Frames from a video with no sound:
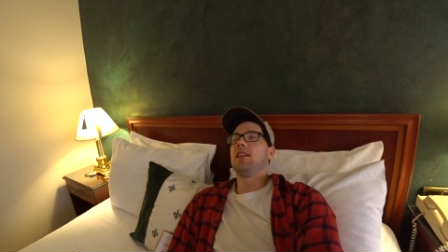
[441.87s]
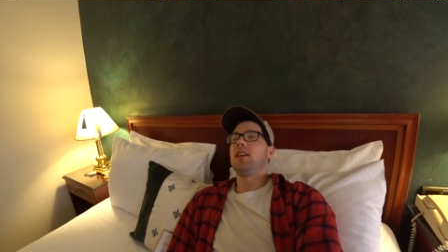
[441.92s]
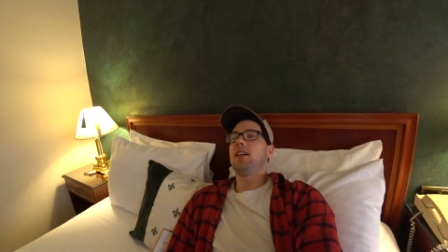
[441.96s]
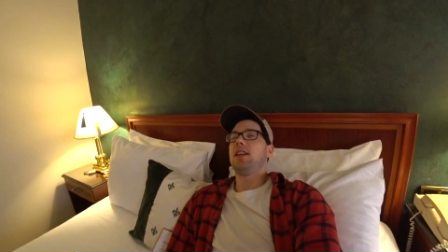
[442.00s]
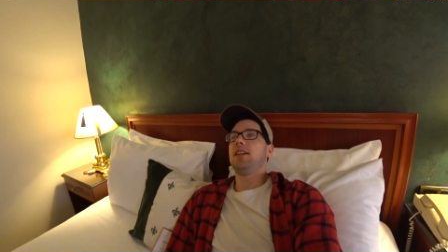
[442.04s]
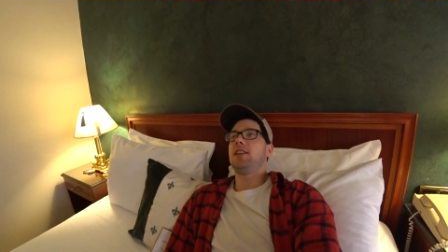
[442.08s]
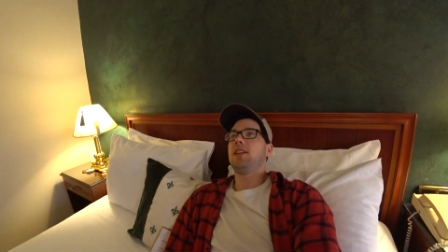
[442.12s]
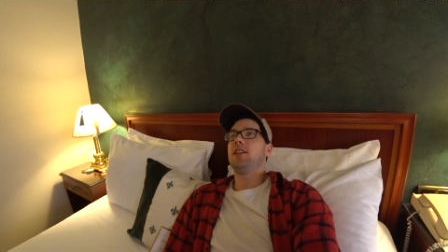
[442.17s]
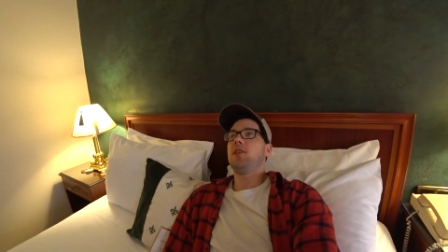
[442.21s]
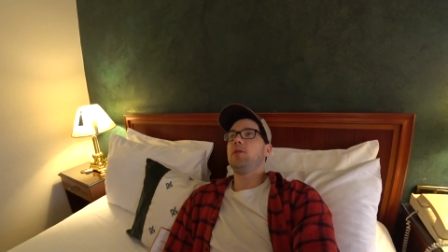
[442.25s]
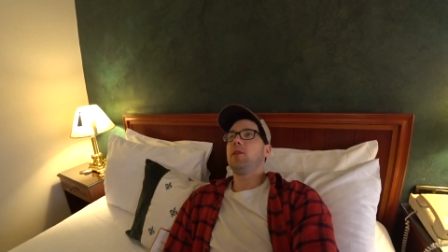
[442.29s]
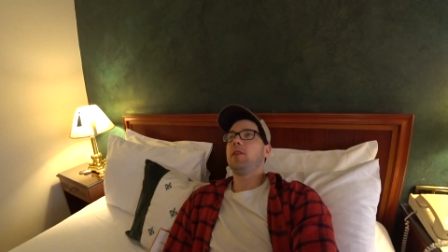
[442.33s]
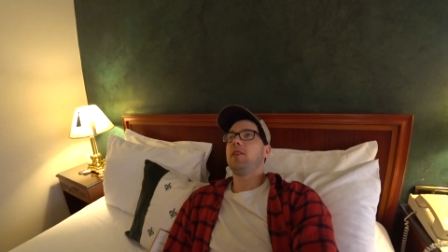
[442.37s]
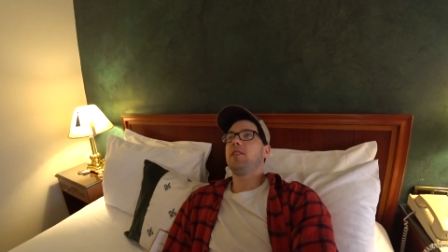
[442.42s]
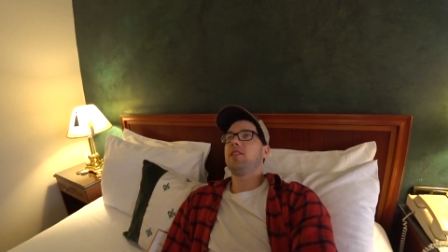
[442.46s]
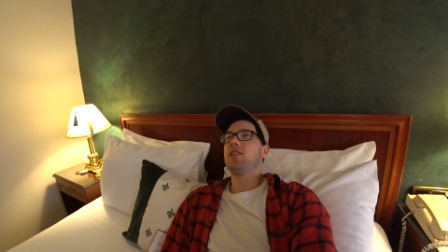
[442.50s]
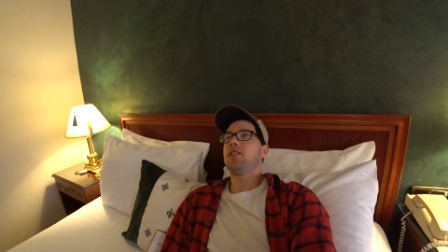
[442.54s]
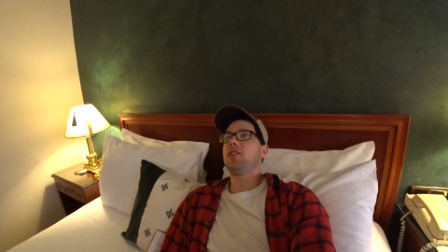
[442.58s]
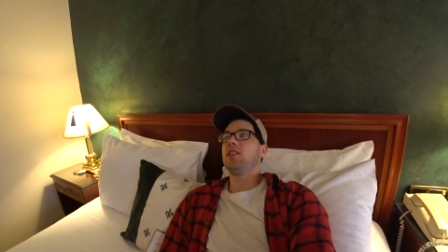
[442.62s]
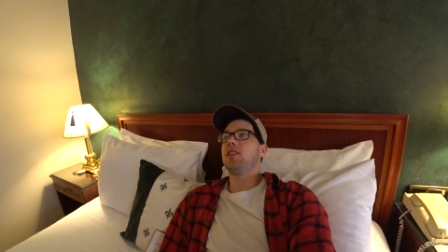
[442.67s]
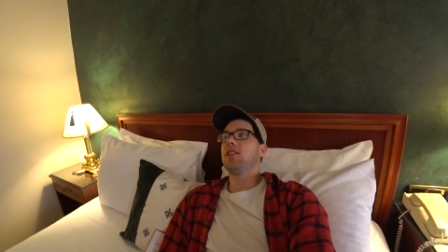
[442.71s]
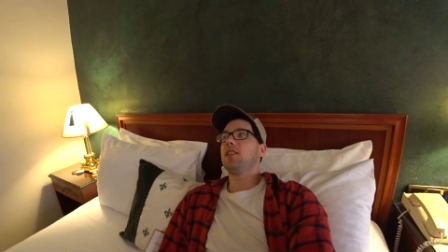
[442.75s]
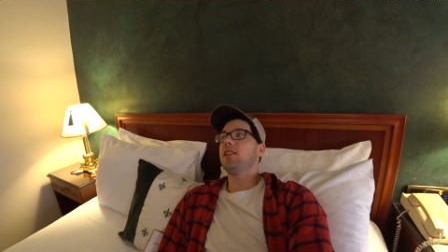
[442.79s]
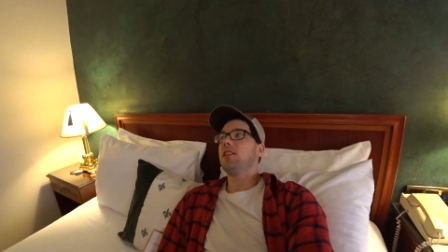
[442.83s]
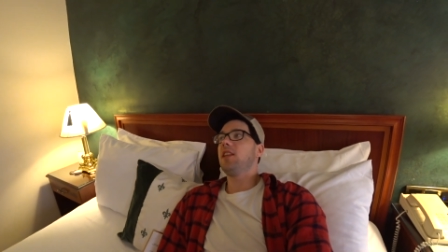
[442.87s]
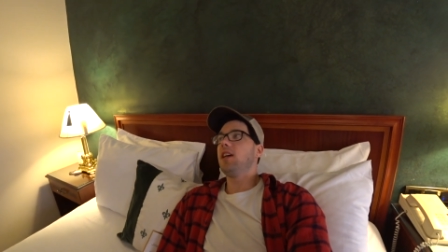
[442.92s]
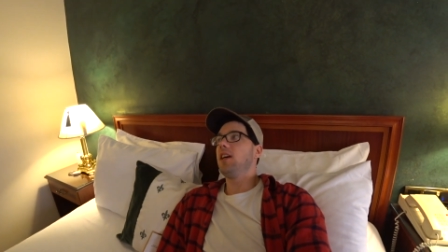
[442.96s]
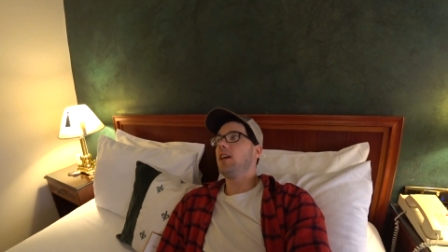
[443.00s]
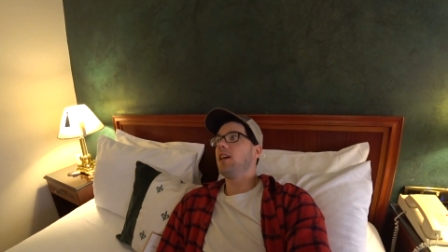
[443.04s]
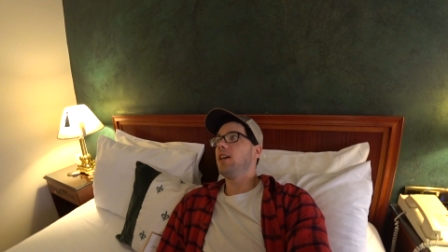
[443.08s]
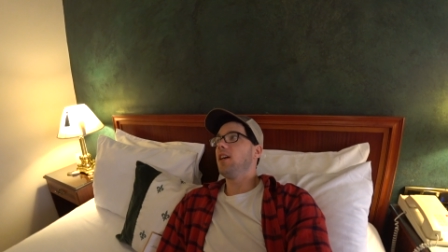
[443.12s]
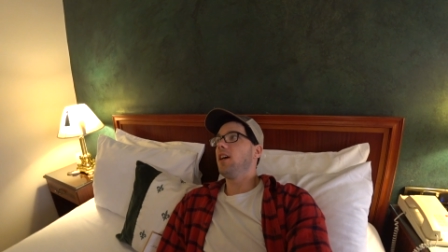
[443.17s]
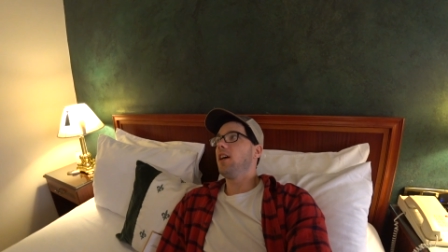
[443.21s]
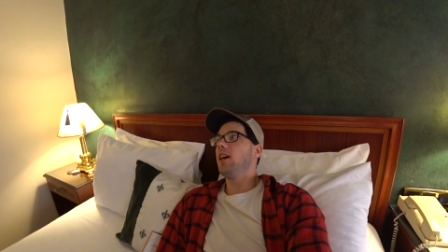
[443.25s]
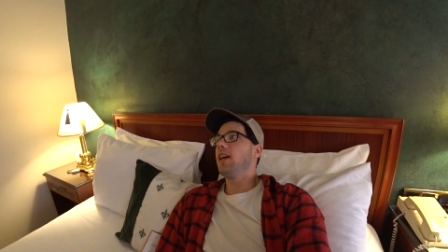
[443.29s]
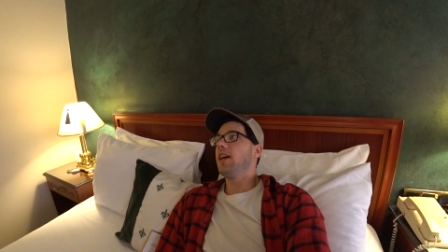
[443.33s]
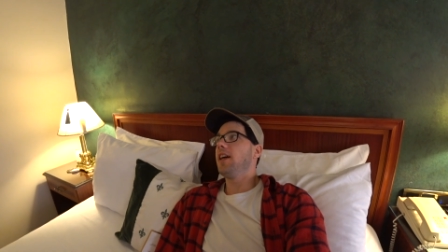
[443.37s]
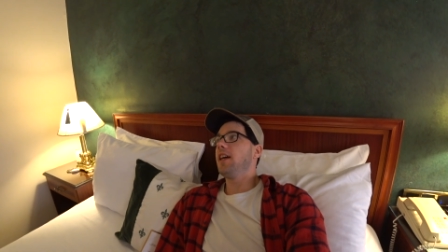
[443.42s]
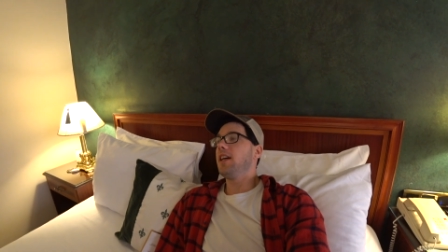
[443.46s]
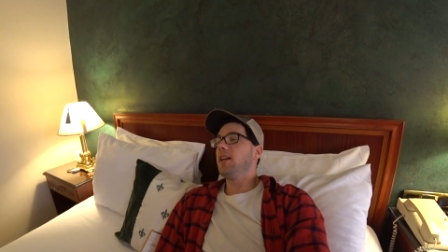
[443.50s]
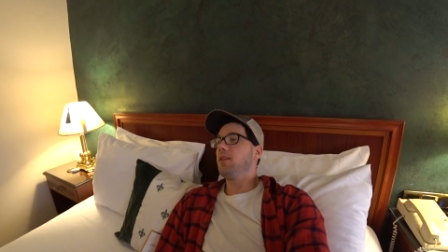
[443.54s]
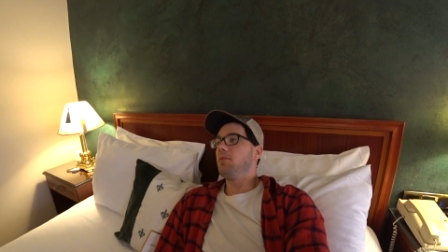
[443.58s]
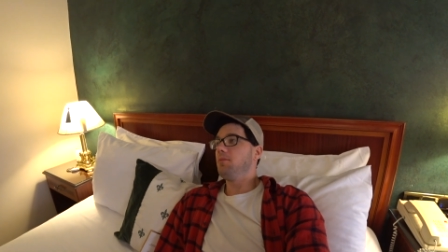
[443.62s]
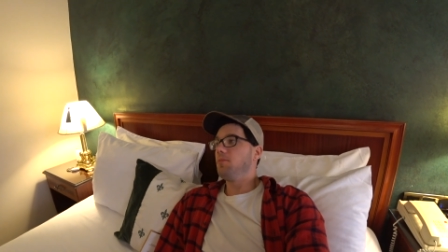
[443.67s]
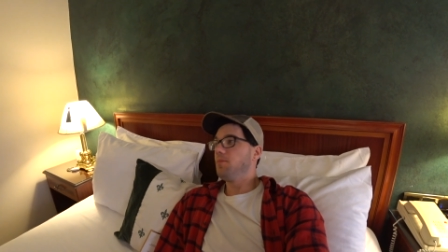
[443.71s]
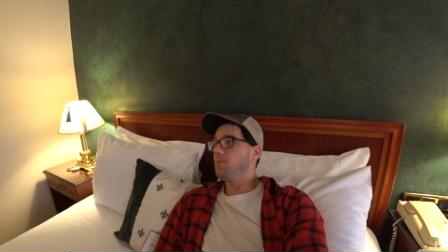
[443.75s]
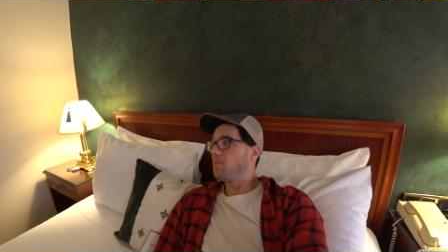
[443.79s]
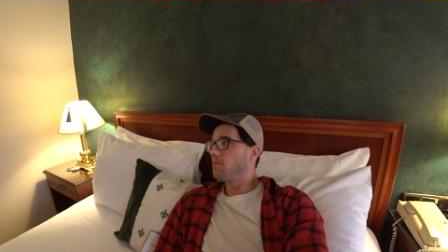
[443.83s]
I don't know whether it's just that I
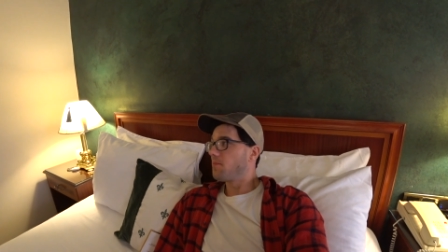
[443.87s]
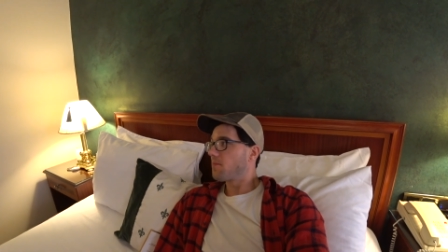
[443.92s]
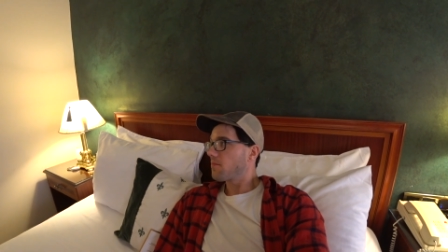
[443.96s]
am